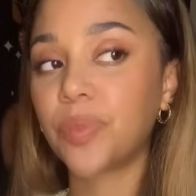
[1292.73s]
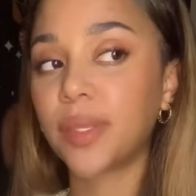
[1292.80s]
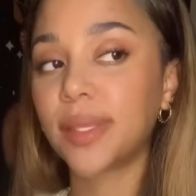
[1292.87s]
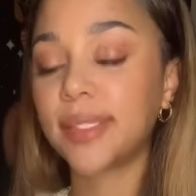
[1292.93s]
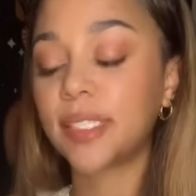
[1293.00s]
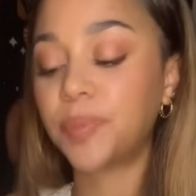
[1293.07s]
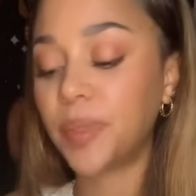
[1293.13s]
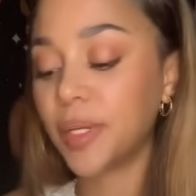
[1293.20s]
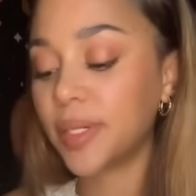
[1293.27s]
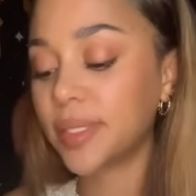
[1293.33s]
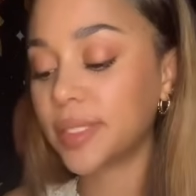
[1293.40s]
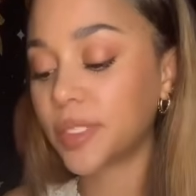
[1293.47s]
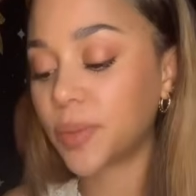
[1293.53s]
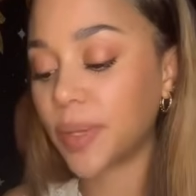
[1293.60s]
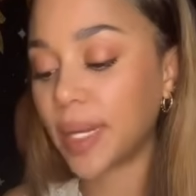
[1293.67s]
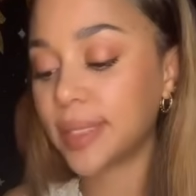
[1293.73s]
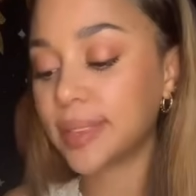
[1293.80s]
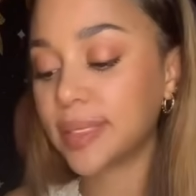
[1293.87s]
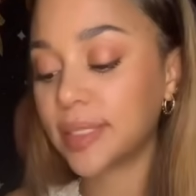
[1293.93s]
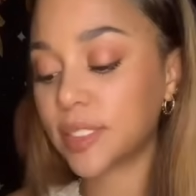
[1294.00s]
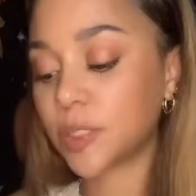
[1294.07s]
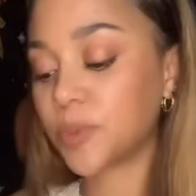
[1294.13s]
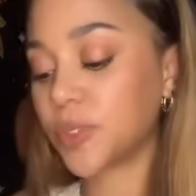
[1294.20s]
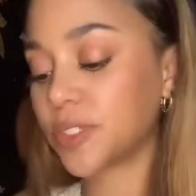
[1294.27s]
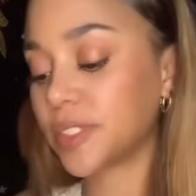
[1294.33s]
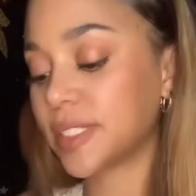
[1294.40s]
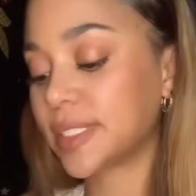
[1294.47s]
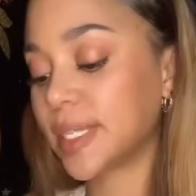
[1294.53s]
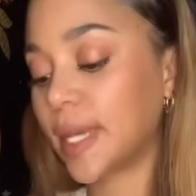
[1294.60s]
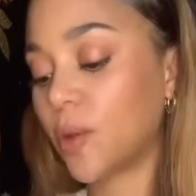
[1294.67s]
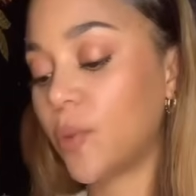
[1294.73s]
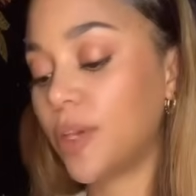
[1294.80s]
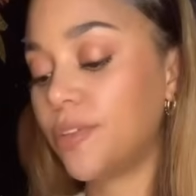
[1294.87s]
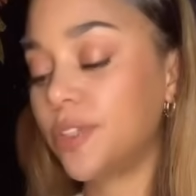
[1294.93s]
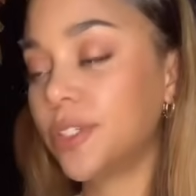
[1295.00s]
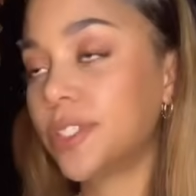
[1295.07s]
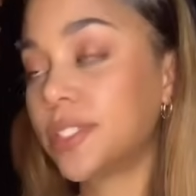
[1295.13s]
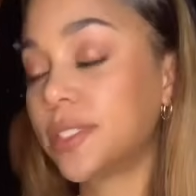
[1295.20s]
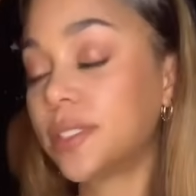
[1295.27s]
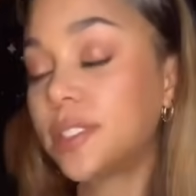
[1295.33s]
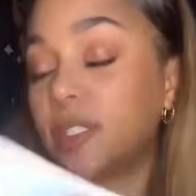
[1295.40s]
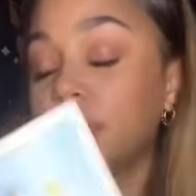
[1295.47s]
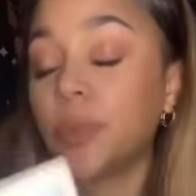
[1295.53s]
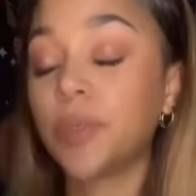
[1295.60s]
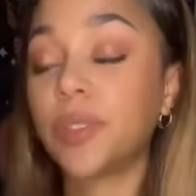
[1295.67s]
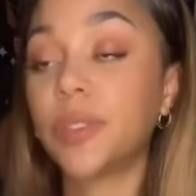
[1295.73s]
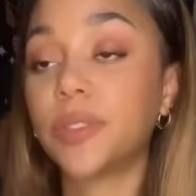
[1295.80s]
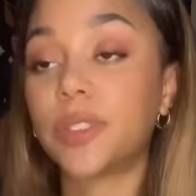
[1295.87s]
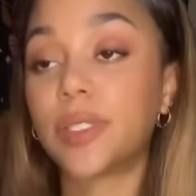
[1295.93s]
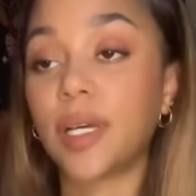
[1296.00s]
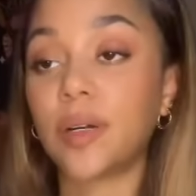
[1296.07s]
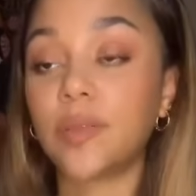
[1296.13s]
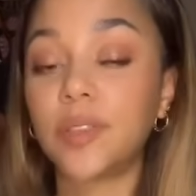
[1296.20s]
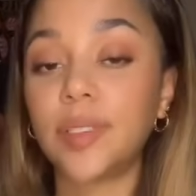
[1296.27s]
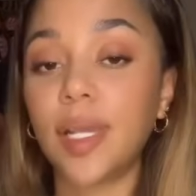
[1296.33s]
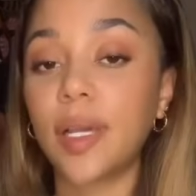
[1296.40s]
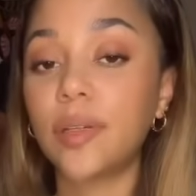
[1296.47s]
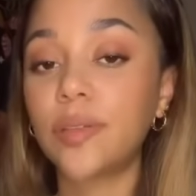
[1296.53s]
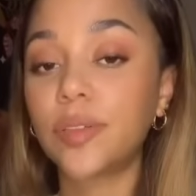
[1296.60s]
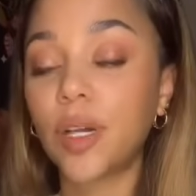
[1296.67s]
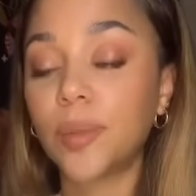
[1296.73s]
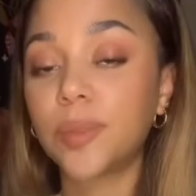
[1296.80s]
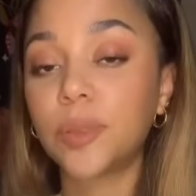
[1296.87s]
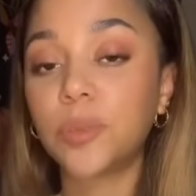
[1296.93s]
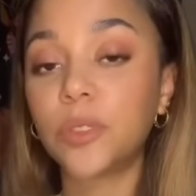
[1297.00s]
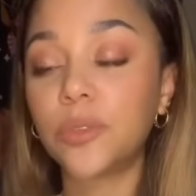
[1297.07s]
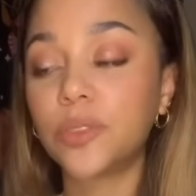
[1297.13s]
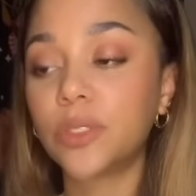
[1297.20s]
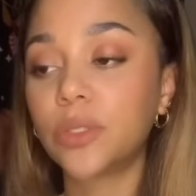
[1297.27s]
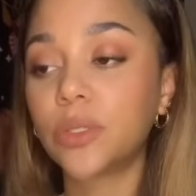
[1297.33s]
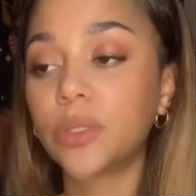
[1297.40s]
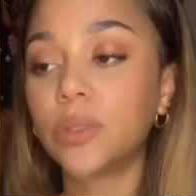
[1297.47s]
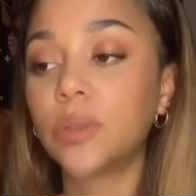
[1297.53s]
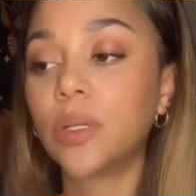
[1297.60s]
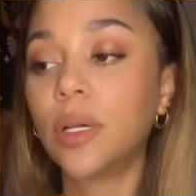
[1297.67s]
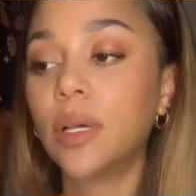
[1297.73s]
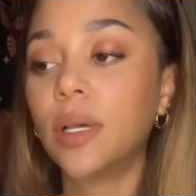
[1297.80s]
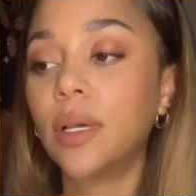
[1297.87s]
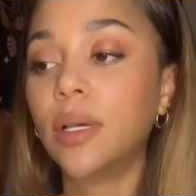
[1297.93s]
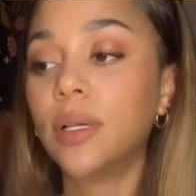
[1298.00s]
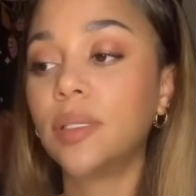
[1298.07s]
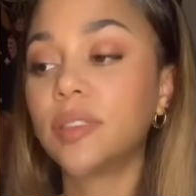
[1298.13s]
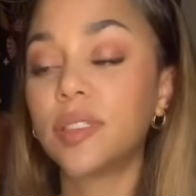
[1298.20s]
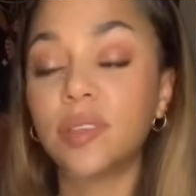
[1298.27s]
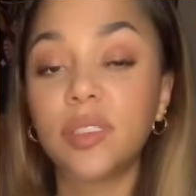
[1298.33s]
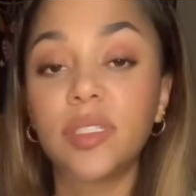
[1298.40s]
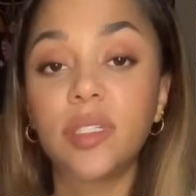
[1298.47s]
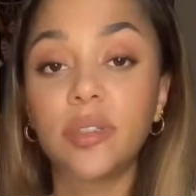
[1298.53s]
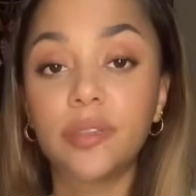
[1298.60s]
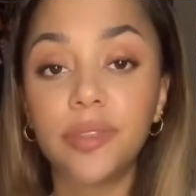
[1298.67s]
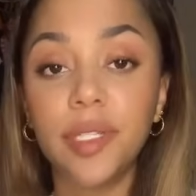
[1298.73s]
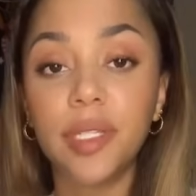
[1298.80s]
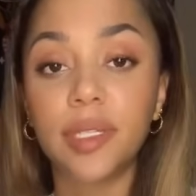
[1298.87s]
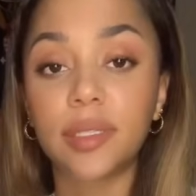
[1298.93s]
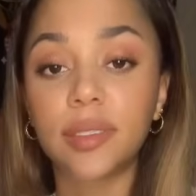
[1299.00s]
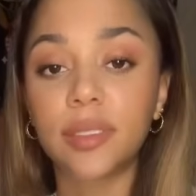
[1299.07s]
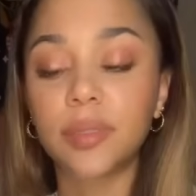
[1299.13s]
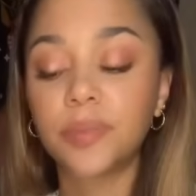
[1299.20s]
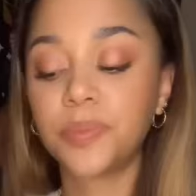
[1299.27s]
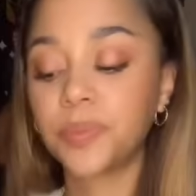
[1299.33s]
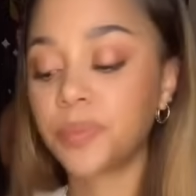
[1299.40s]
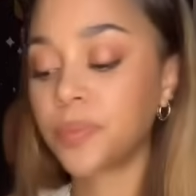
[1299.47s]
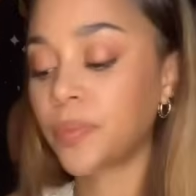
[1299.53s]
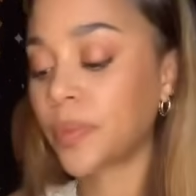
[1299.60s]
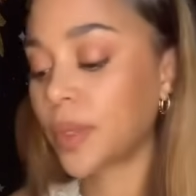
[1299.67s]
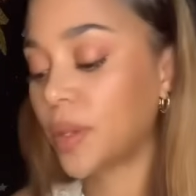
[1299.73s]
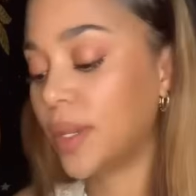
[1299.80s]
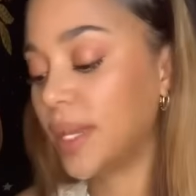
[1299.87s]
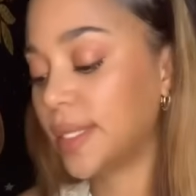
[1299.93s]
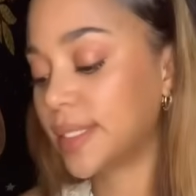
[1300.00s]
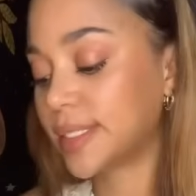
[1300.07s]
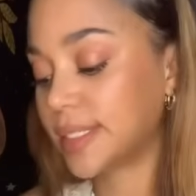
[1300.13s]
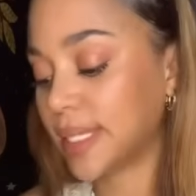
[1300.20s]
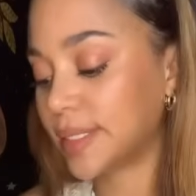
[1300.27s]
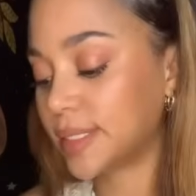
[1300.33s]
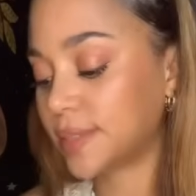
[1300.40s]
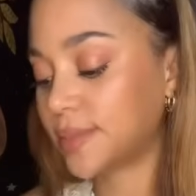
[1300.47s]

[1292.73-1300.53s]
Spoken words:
Spirit is granting this person, it's like if you're sincere with yourself, the Knight of Cups moves through sincere feelings in a sense of